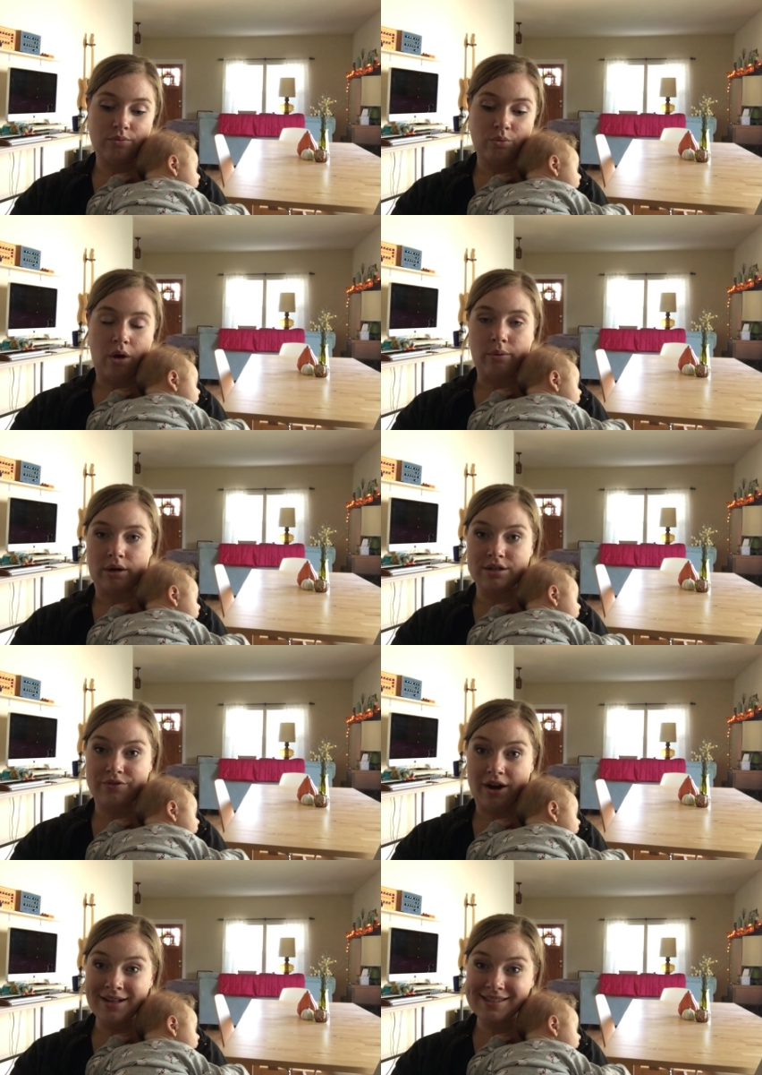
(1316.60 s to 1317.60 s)
what worked
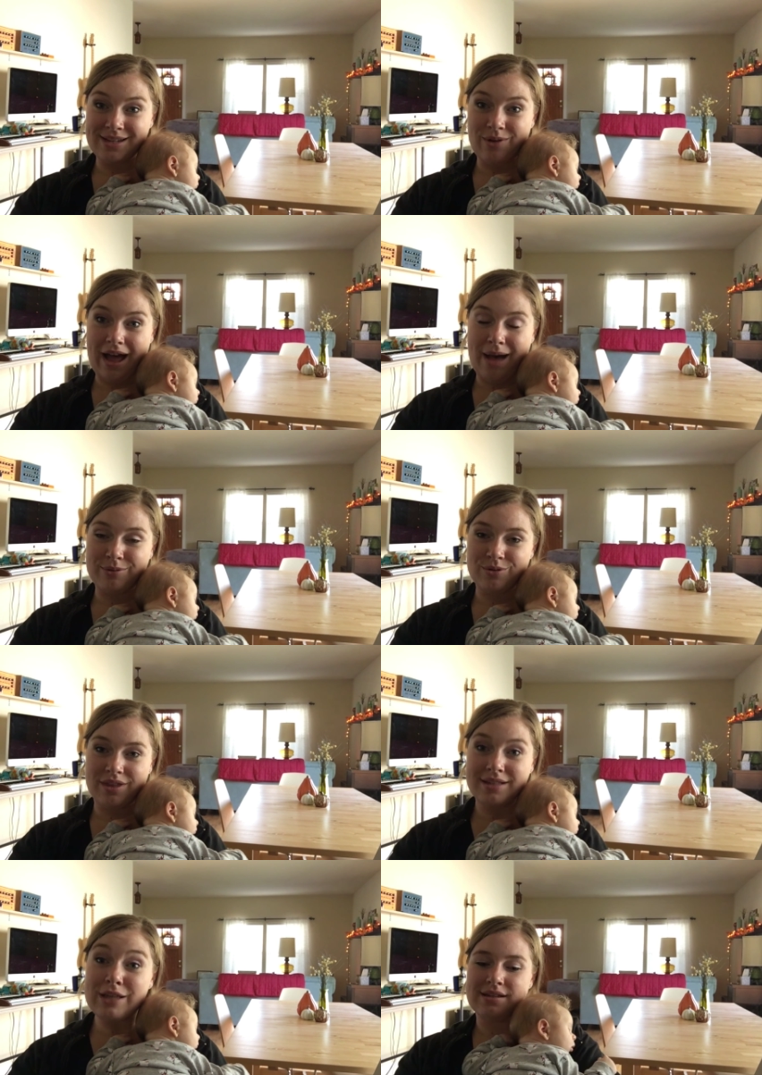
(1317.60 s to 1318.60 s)
for us and what happened with
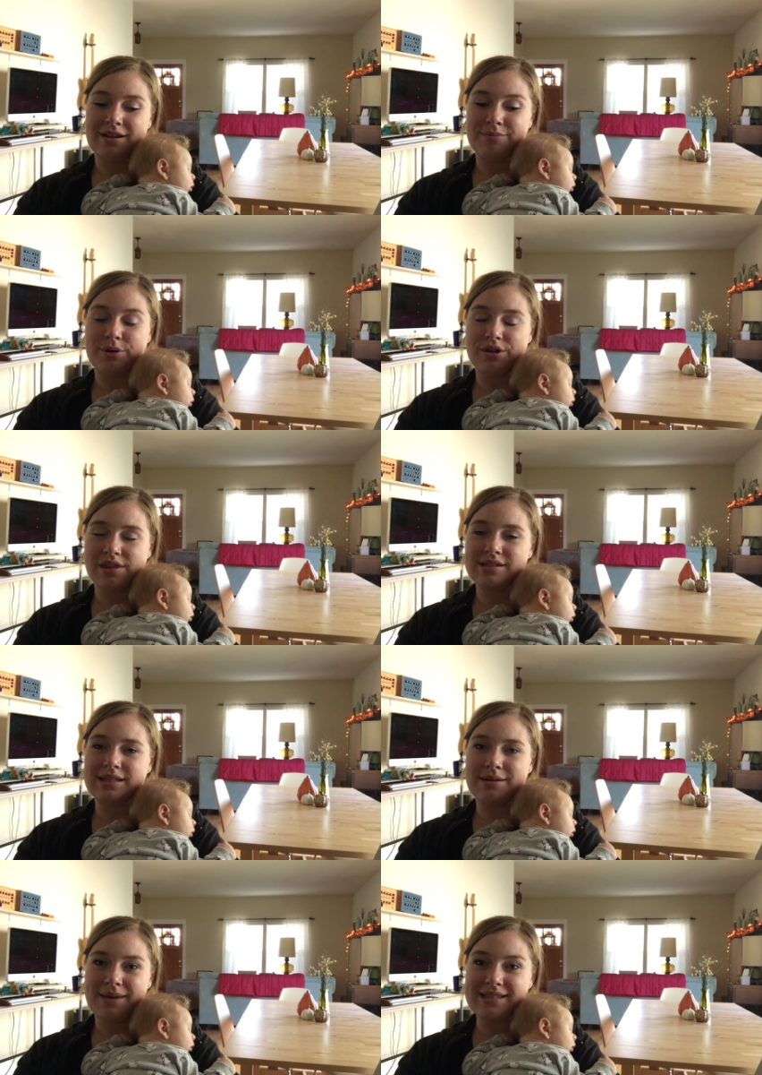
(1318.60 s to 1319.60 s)
us. Birth is
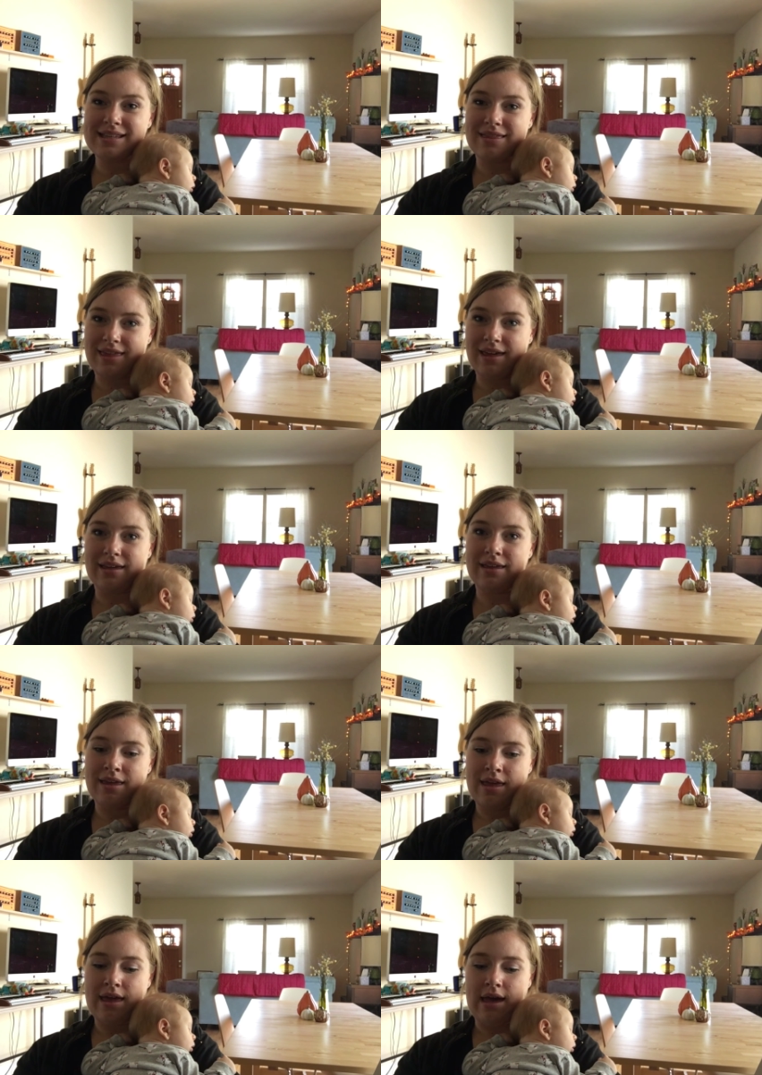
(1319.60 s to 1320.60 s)
an amazing thing.
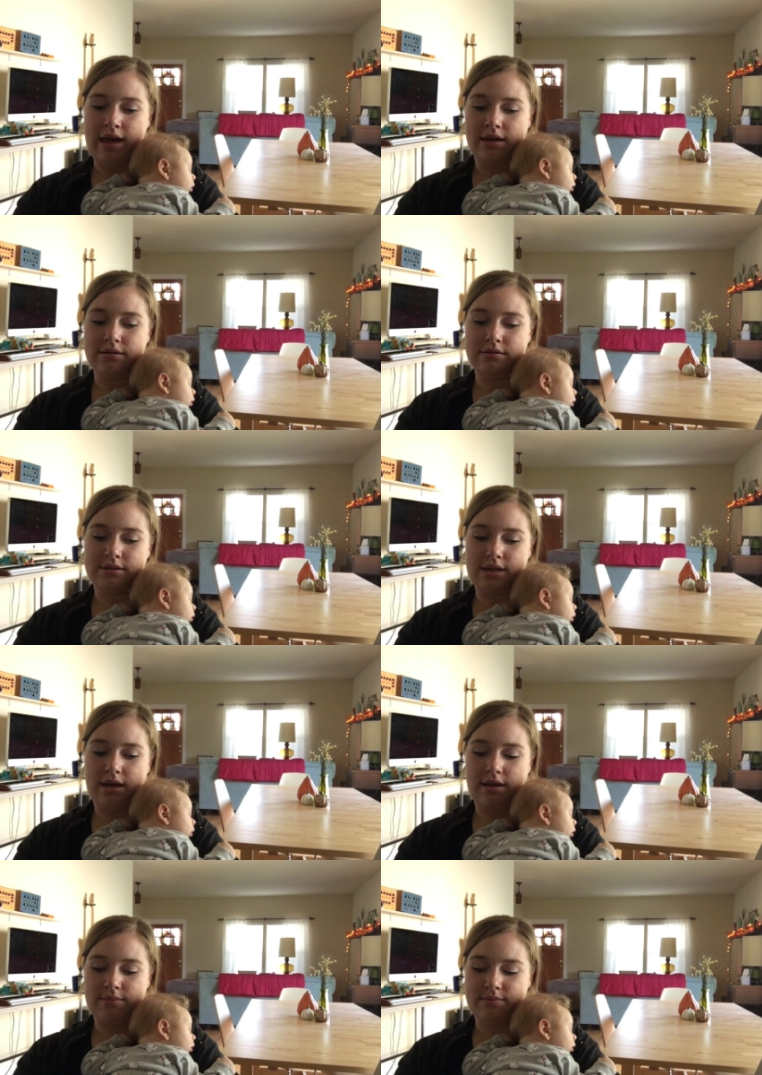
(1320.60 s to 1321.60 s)
And
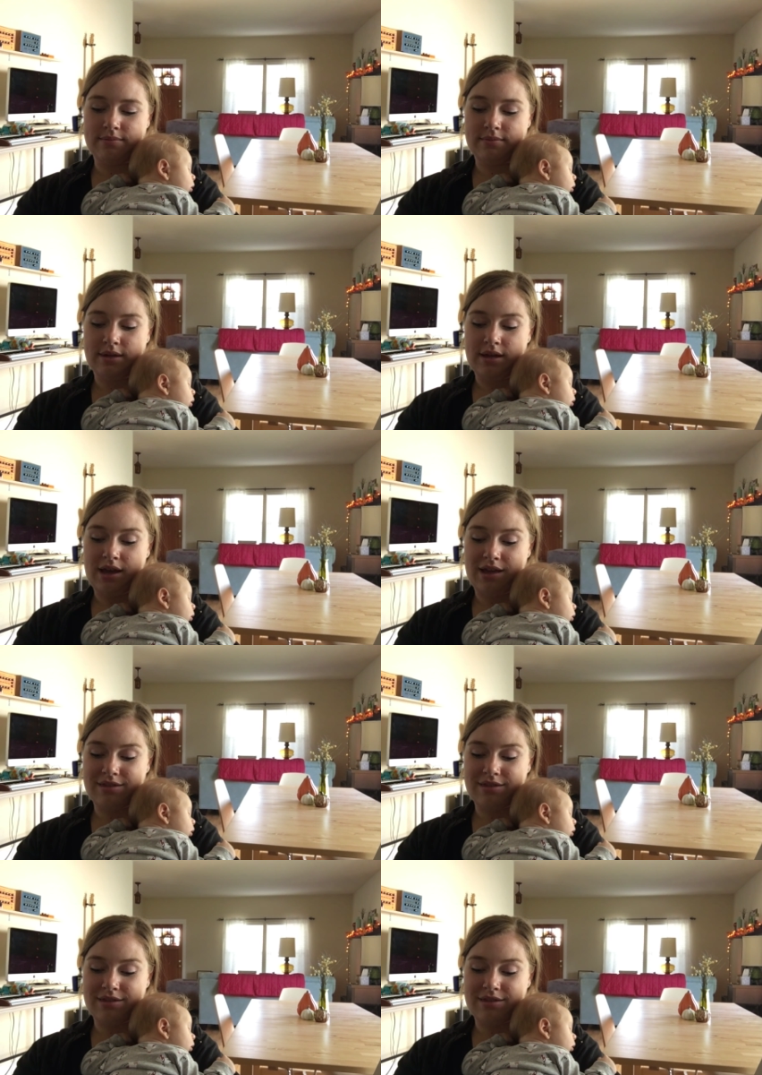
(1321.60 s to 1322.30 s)
I